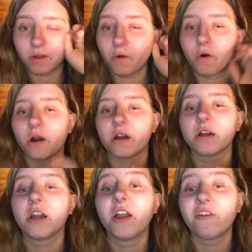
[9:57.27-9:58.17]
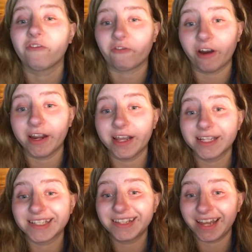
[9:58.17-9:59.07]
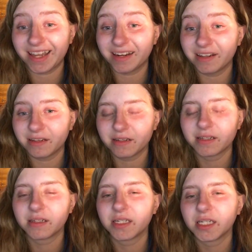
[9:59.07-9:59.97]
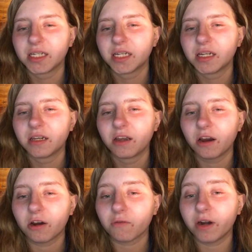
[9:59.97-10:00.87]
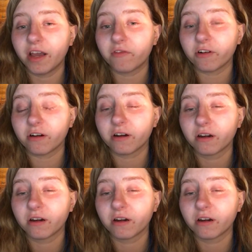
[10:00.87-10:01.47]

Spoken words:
or "Fred is dead." or whatever.